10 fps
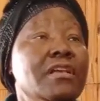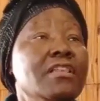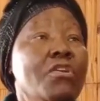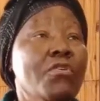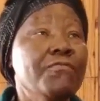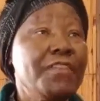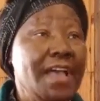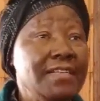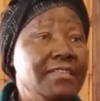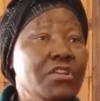the
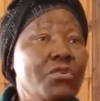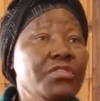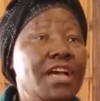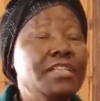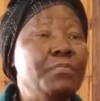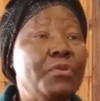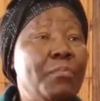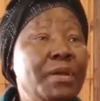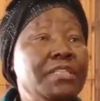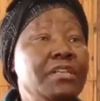conveyancing on that
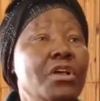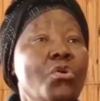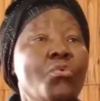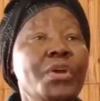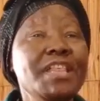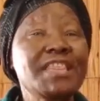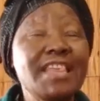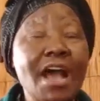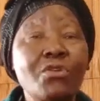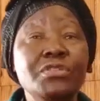property
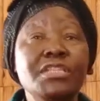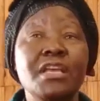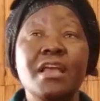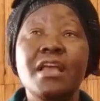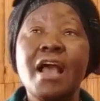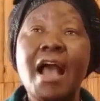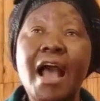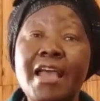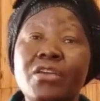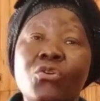without
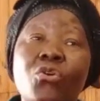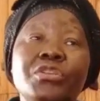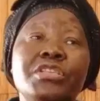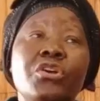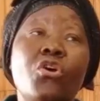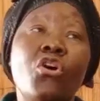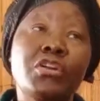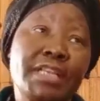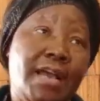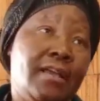High Court
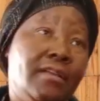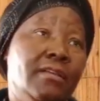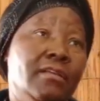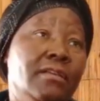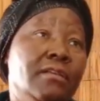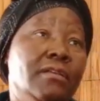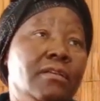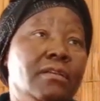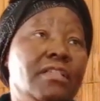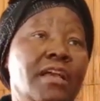order.
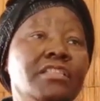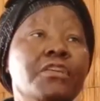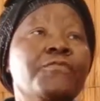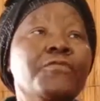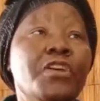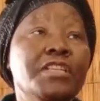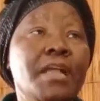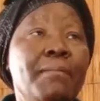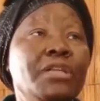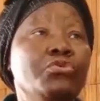That's a fraud
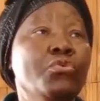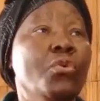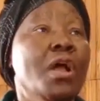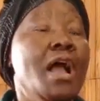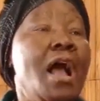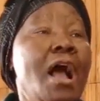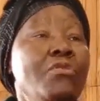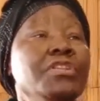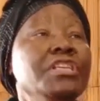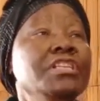number two.
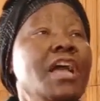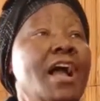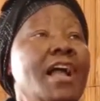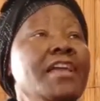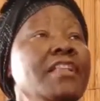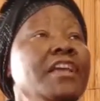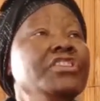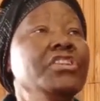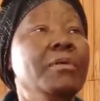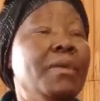How did Inde
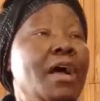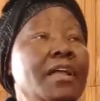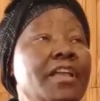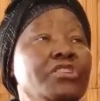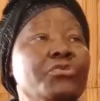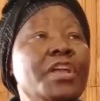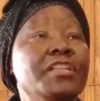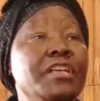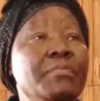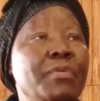Hichilema, an
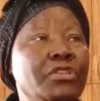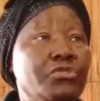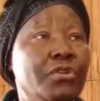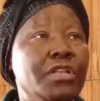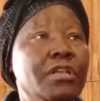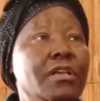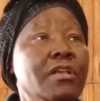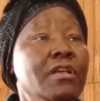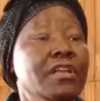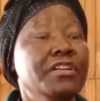educated person,
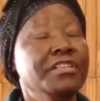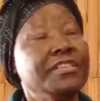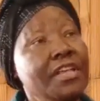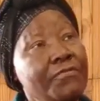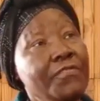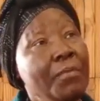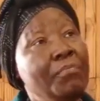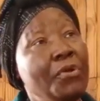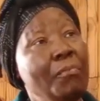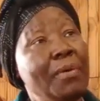receive
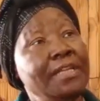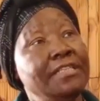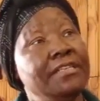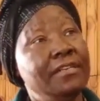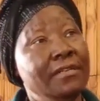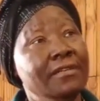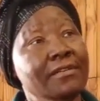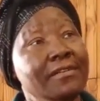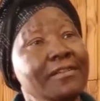a property